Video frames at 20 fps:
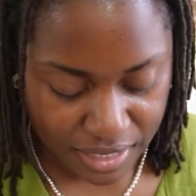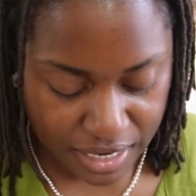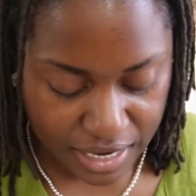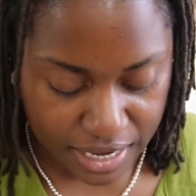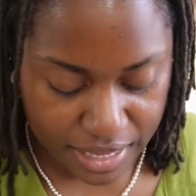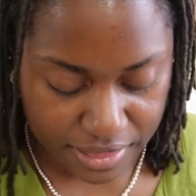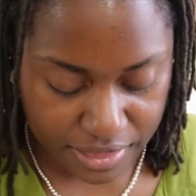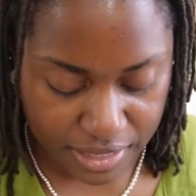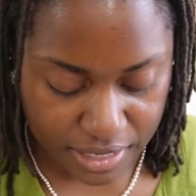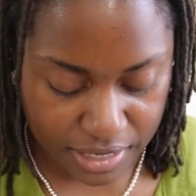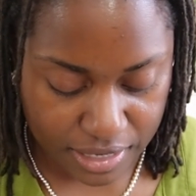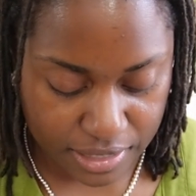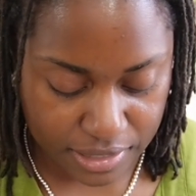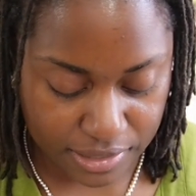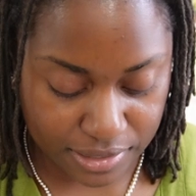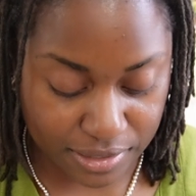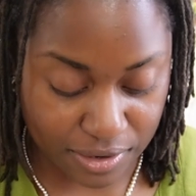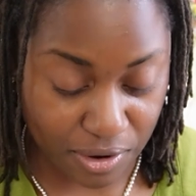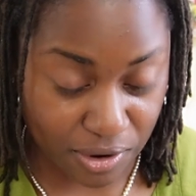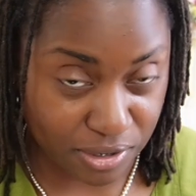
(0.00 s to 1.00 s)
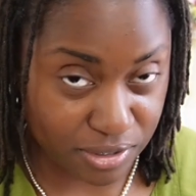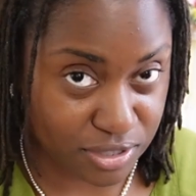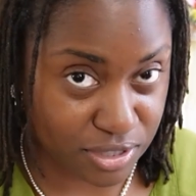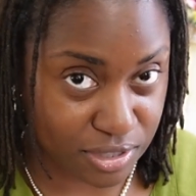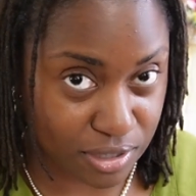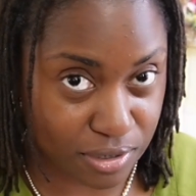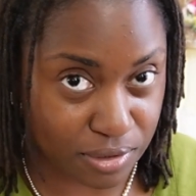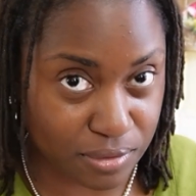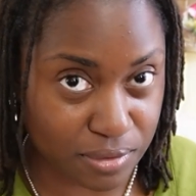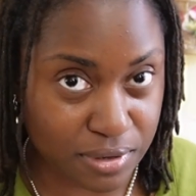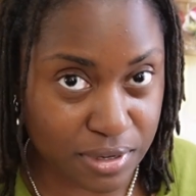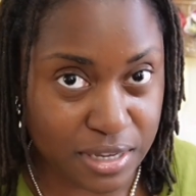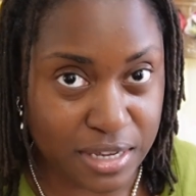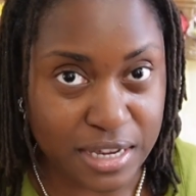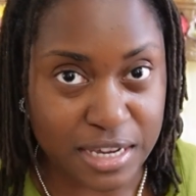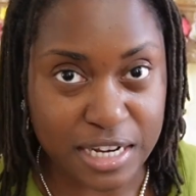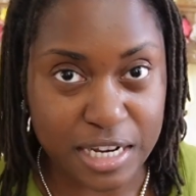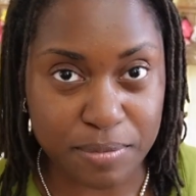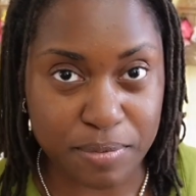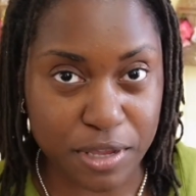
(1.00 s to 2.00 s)
And then also,
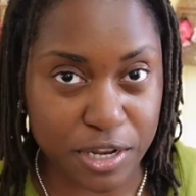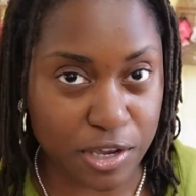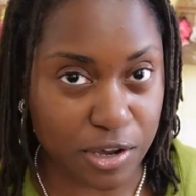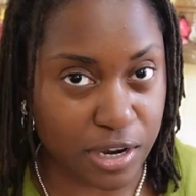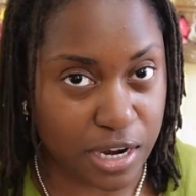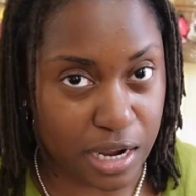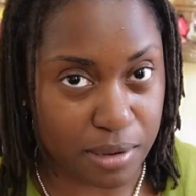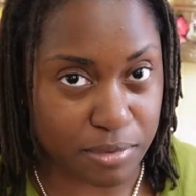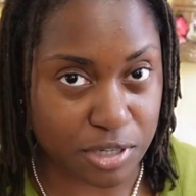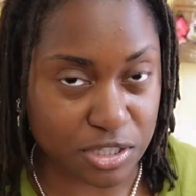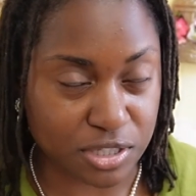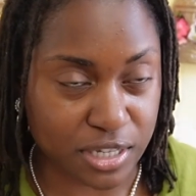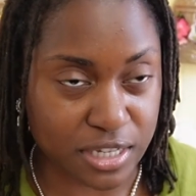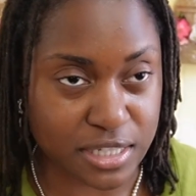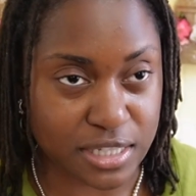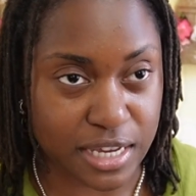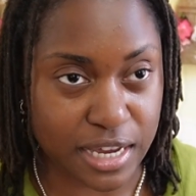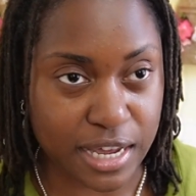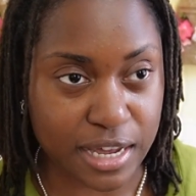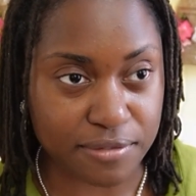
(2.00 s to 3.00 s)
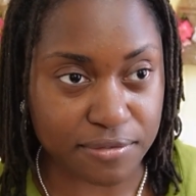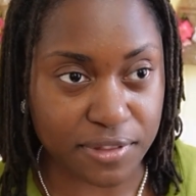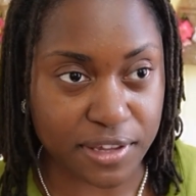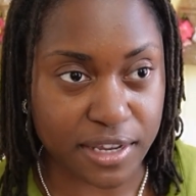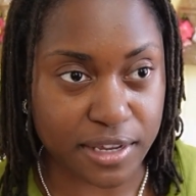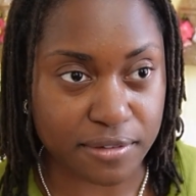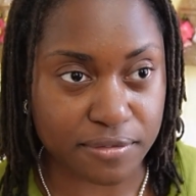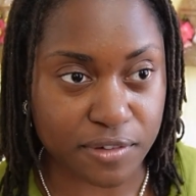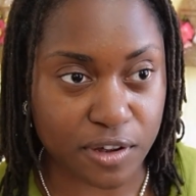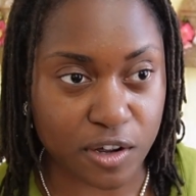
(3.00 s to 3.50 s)
depending on how much lace I have left,